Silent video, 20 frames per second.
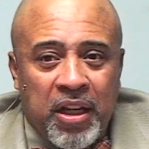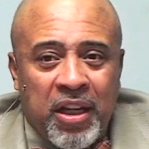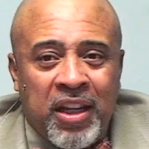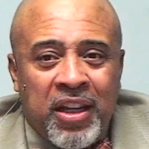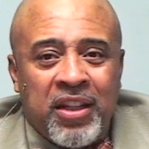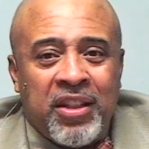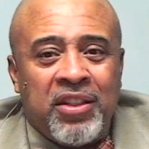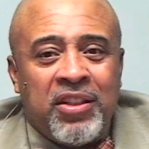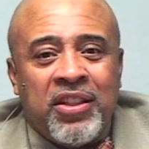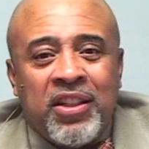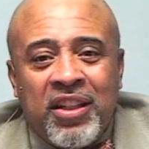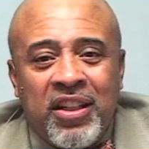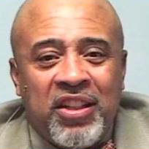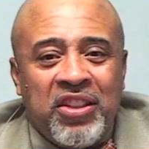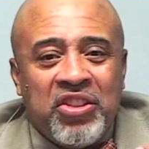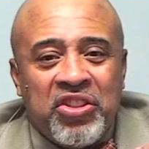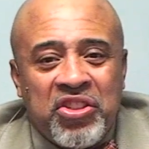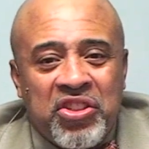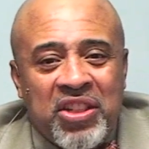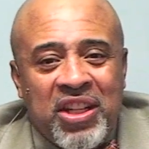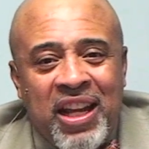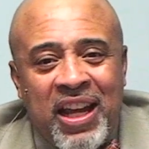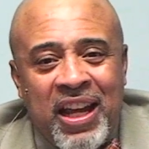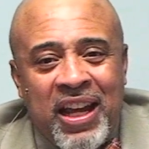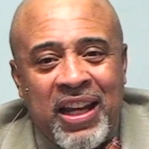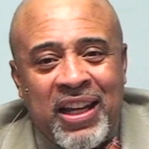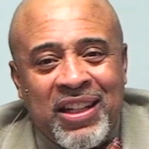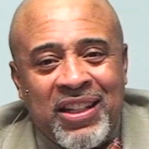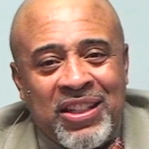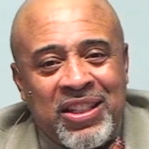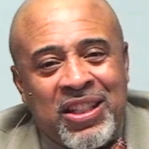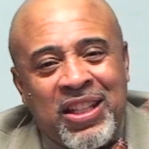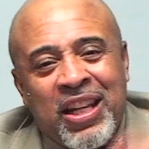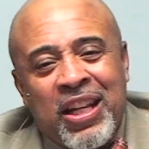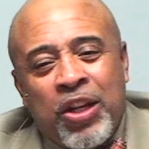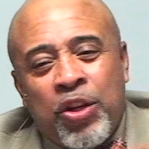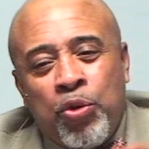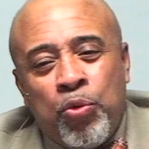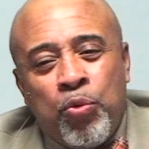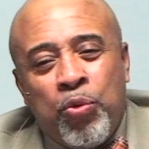it does not
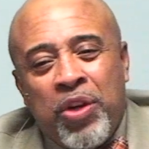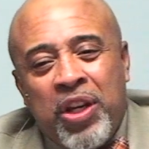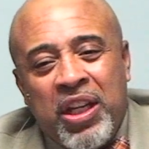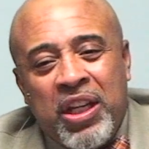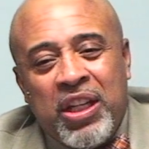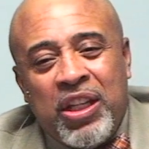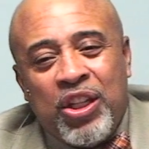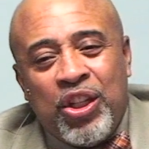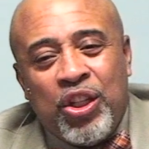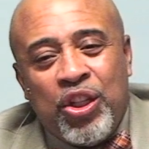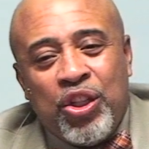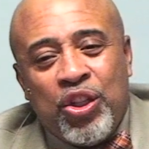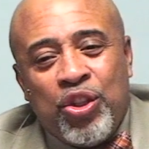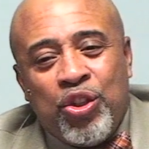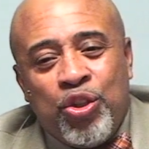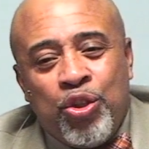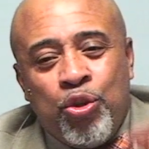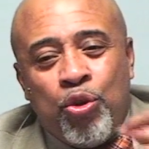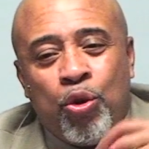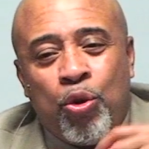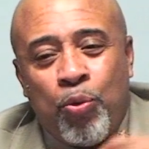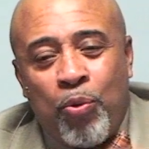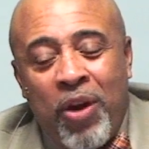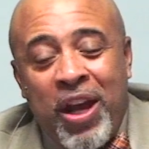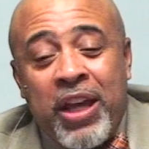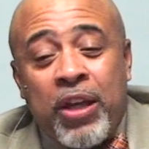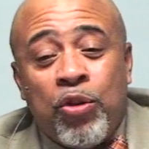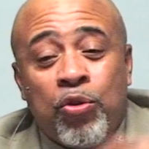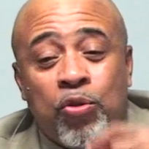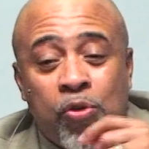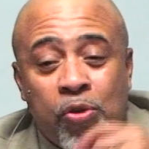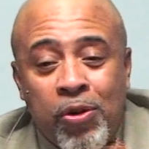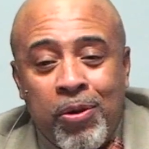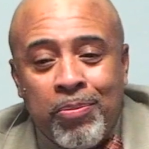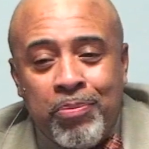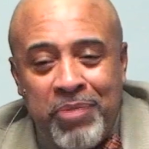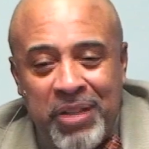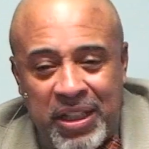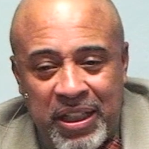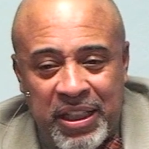take away your right or
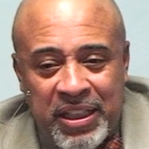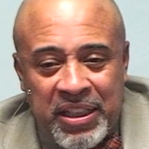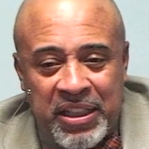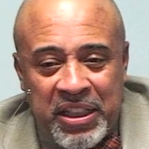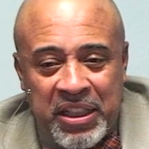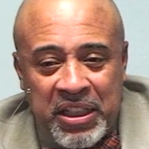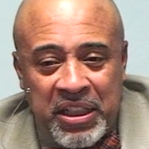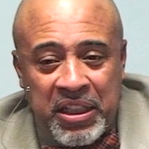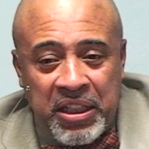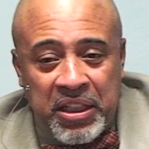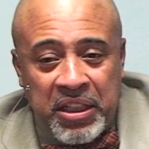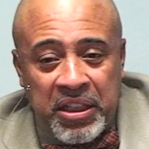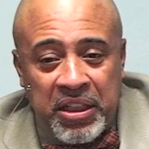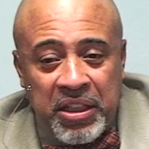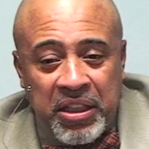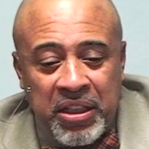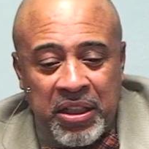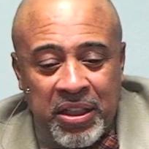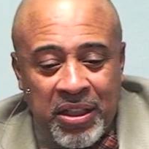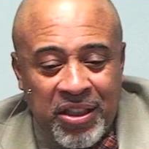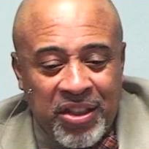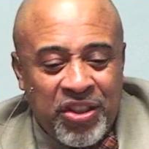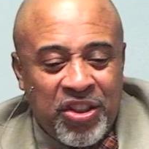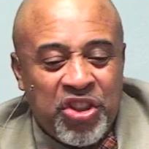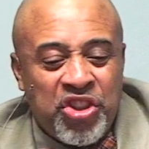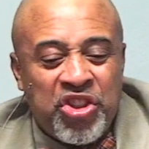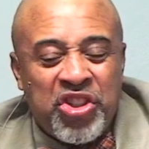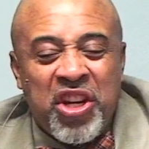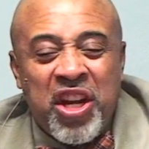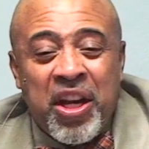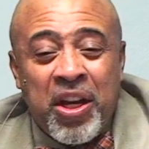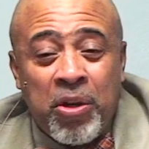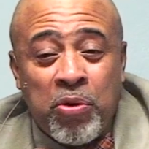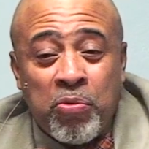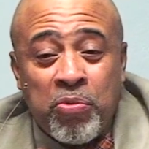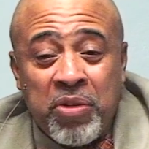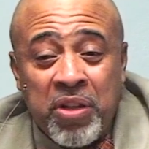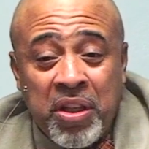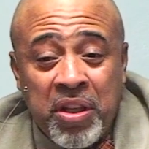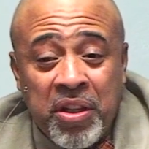ability to share
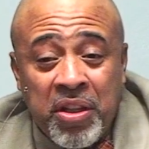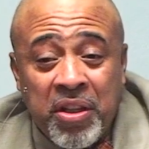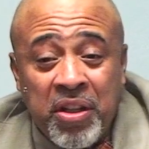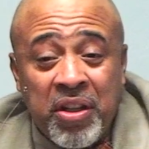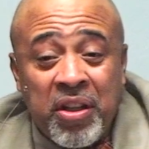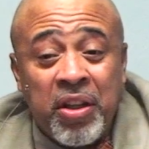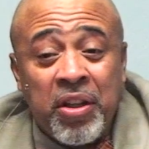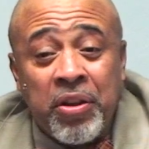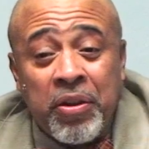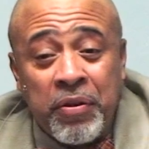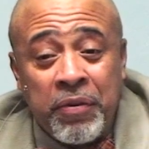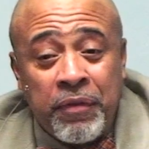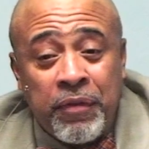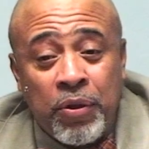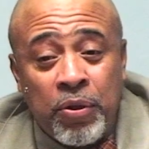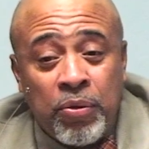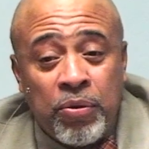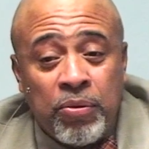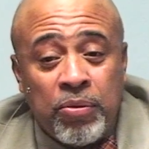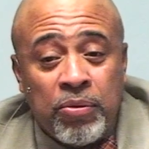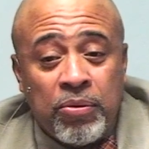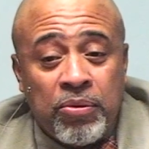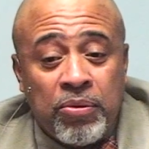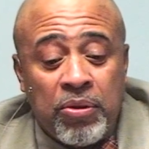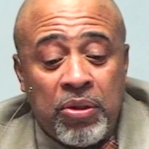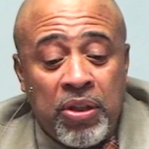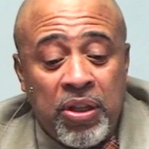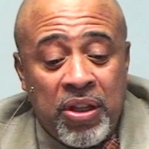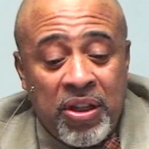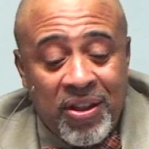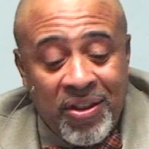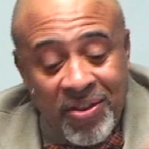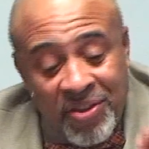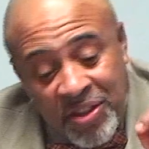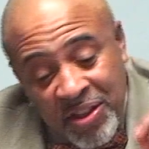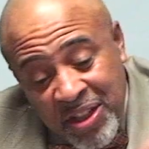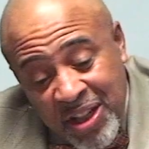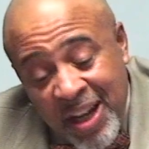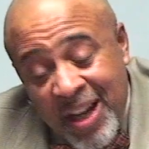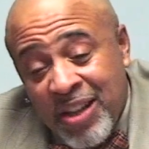with other folk
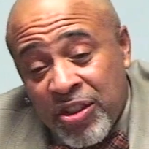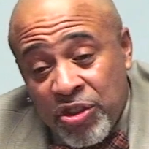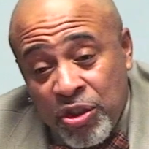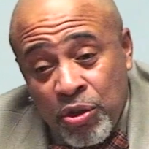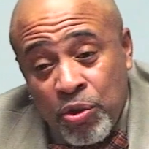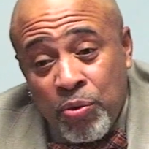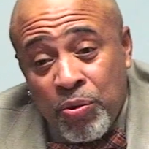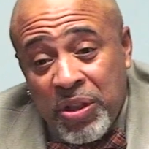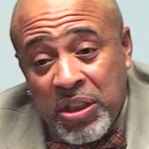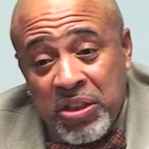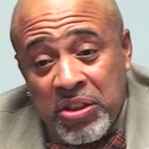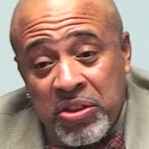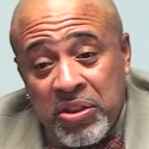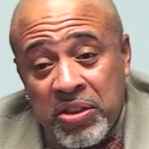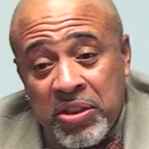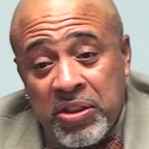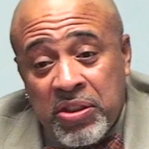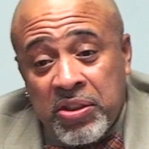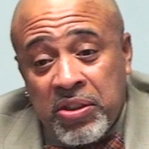the consequences